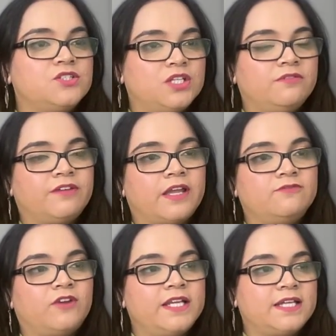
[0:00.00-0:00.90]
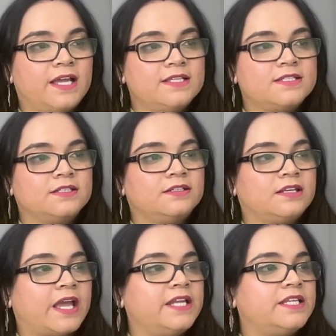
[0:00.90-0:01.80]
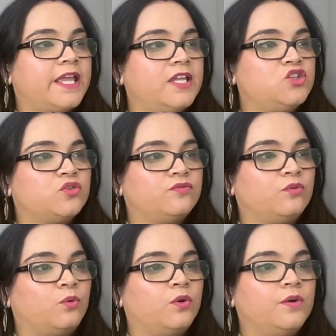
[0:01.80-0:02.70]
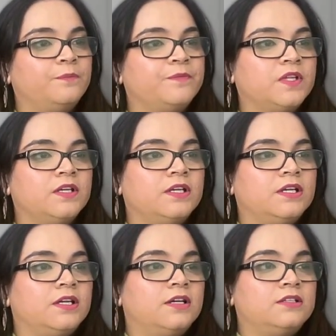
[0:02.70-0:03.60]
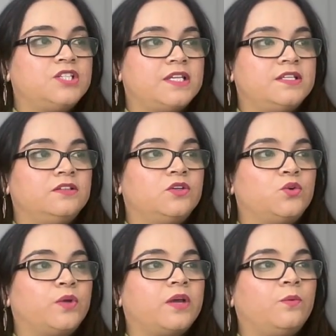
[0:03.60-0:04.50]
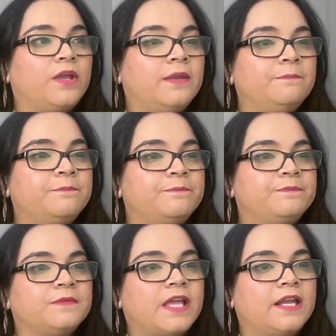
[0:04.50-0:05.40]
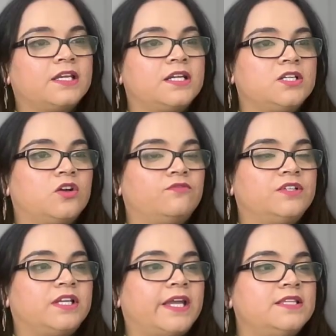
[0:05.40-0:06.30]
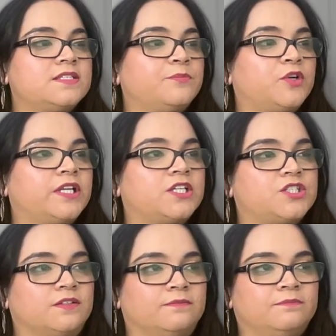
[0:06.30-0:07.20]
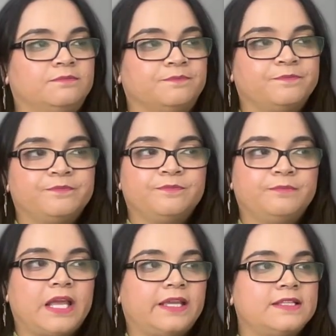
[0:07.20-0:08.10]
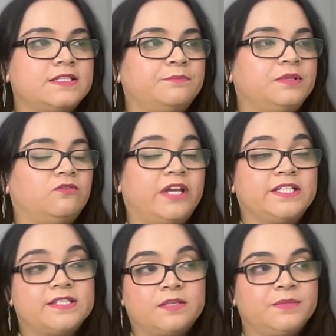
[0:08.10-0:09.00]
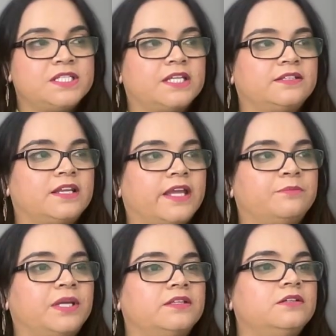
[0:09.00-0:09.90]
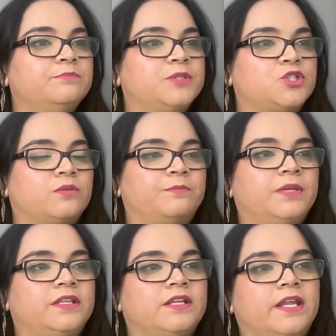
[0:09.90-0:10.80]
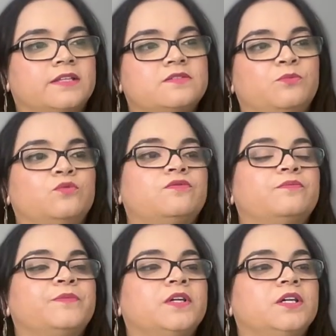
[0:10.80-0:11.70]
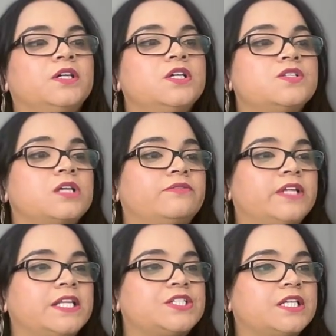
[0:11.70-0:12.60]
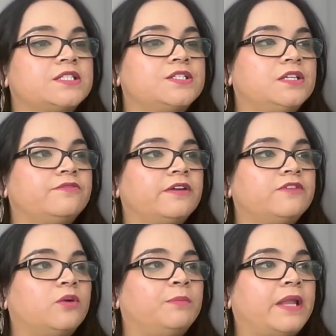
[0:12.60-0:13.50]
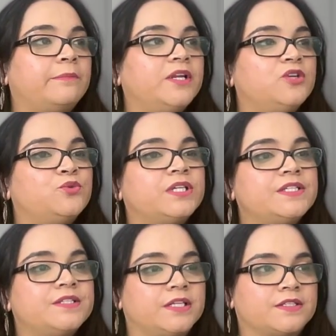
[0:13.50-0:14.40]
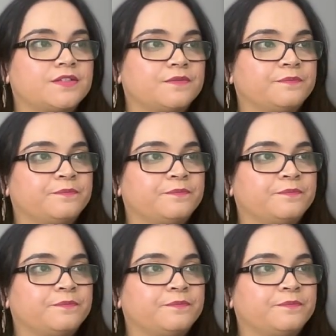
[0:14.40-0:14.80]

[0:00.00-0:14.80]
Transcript: g5, white has knight h4, chasing the rook away and cutting off the knight's protection. White can simply take the knight by the bishop in the next move. So after h takes g5, now black played rook e6.